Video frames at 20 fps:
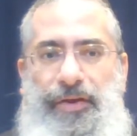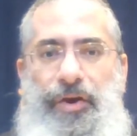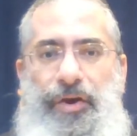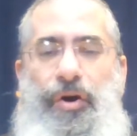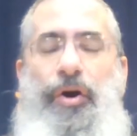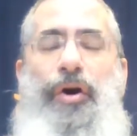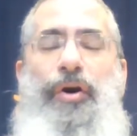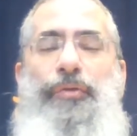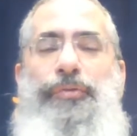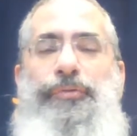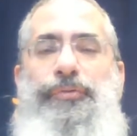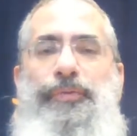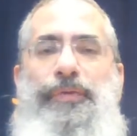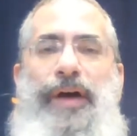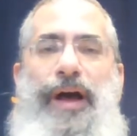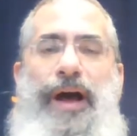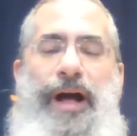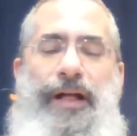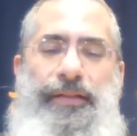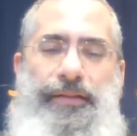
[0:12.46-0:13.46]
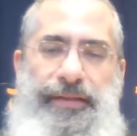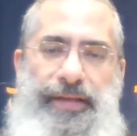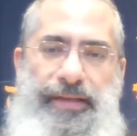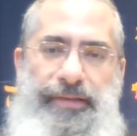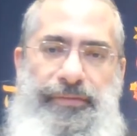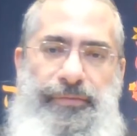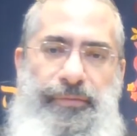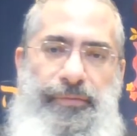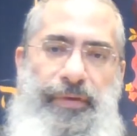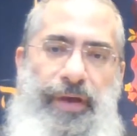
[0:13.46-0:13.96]
All through the
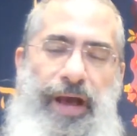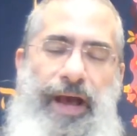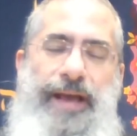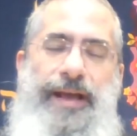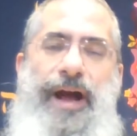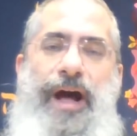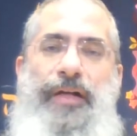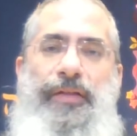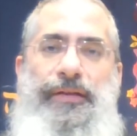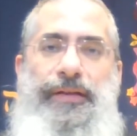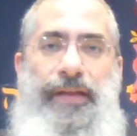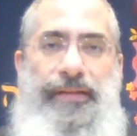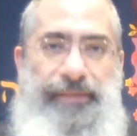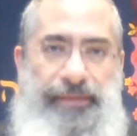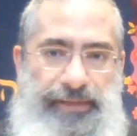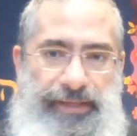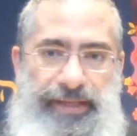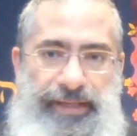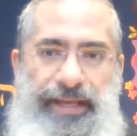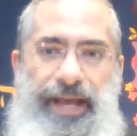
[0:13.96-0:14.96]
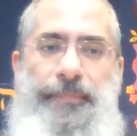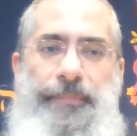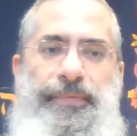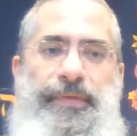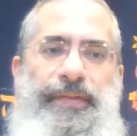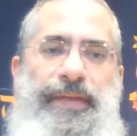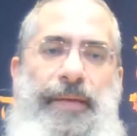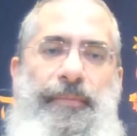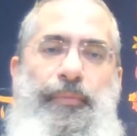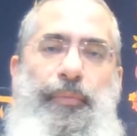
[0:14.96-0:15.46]
holidays, through the high holidays and leading up
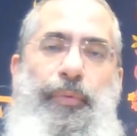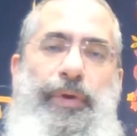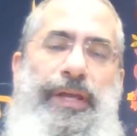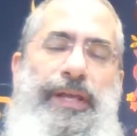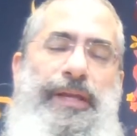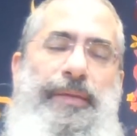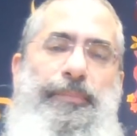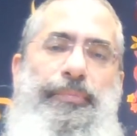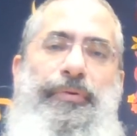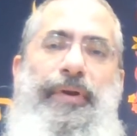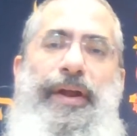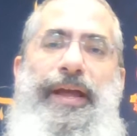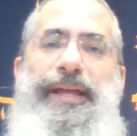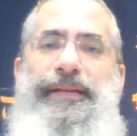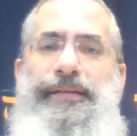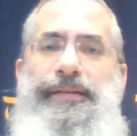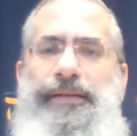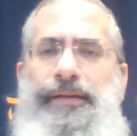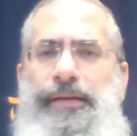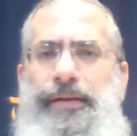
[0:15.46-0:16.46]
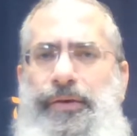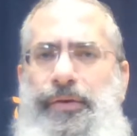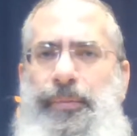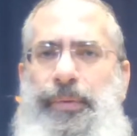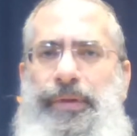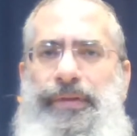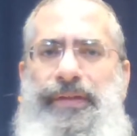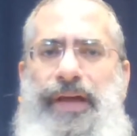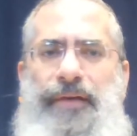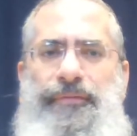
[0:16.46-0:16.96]
to them, we prayed.
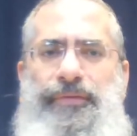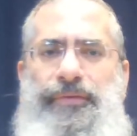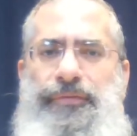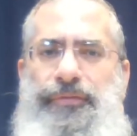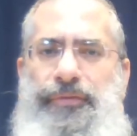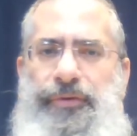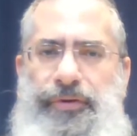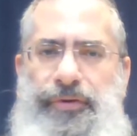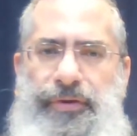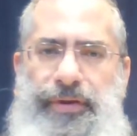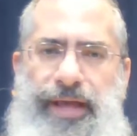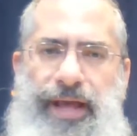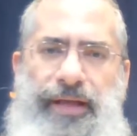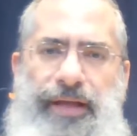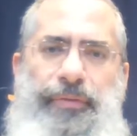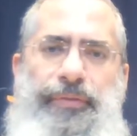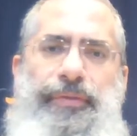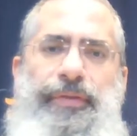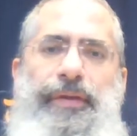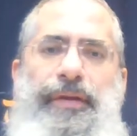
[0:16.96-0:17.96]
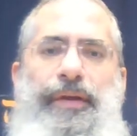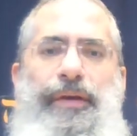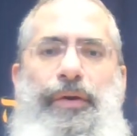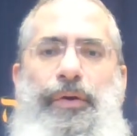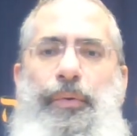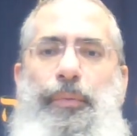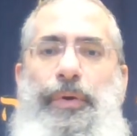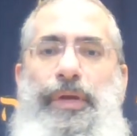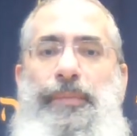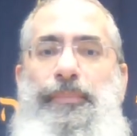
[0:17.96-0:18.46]
We davened for good health.
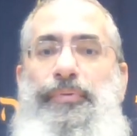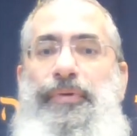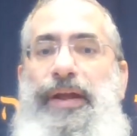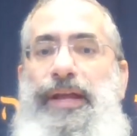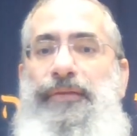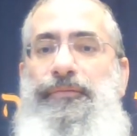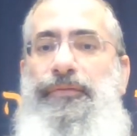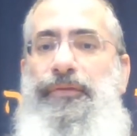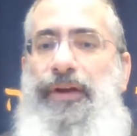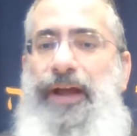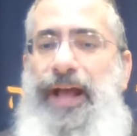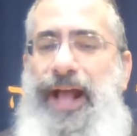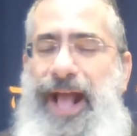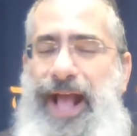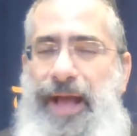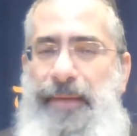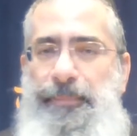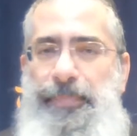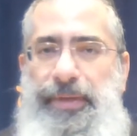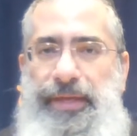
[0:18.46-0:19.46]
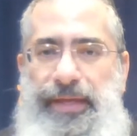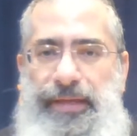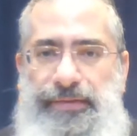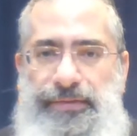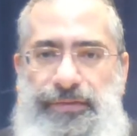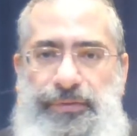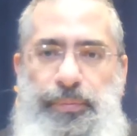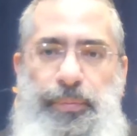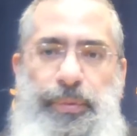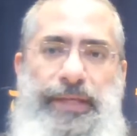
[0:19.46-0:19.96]
We prayed for a happy and
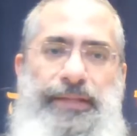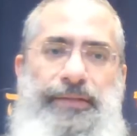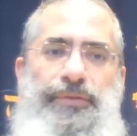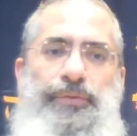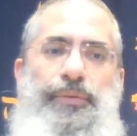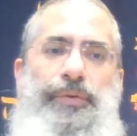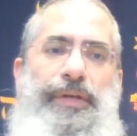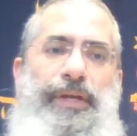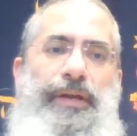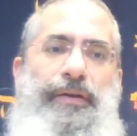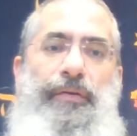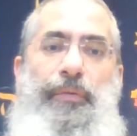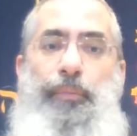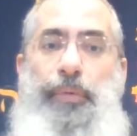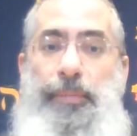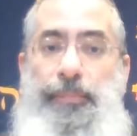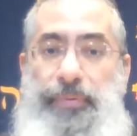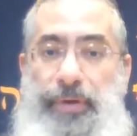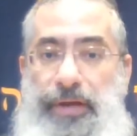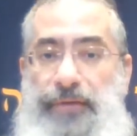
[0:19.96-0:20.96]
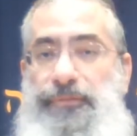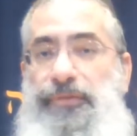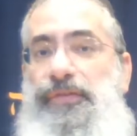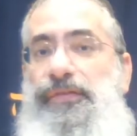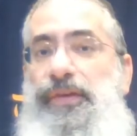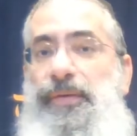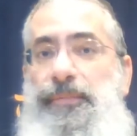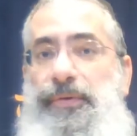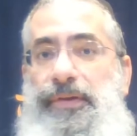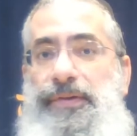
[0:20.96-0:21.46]
sweet new year, and we prayed for
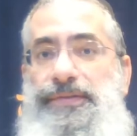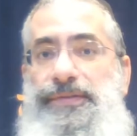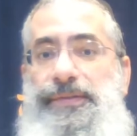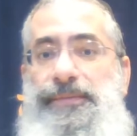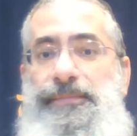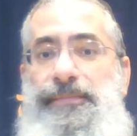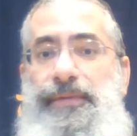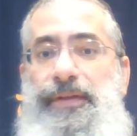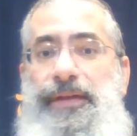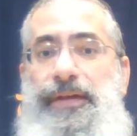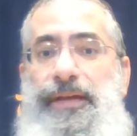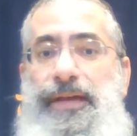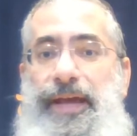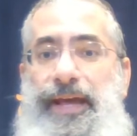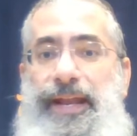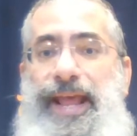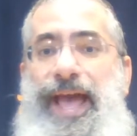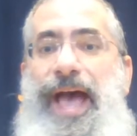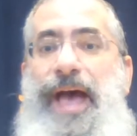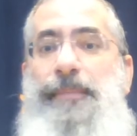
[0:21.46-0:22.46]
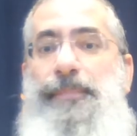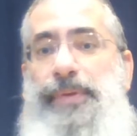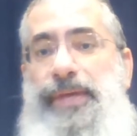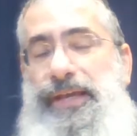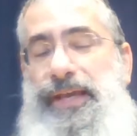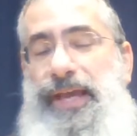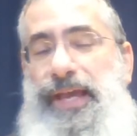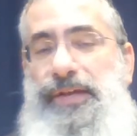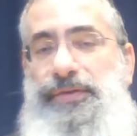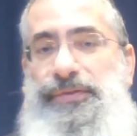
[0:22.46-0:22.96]
simchas and happy
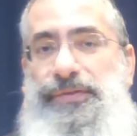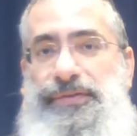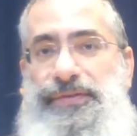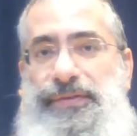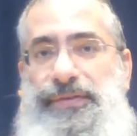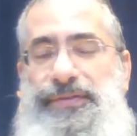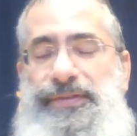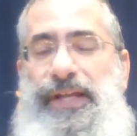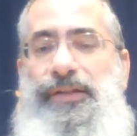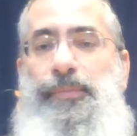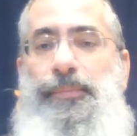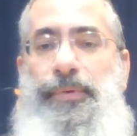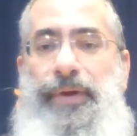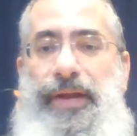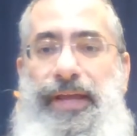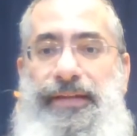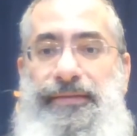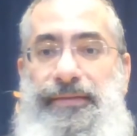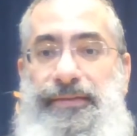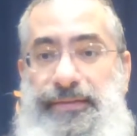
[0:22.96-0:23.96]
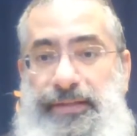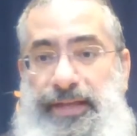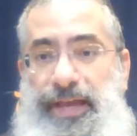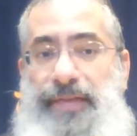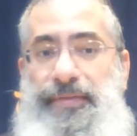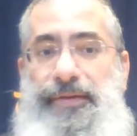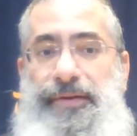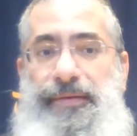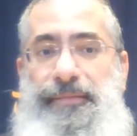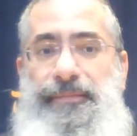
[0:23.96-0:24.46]
occasions to celebrate
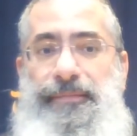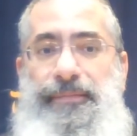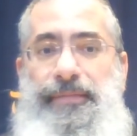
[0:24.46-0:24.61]
together.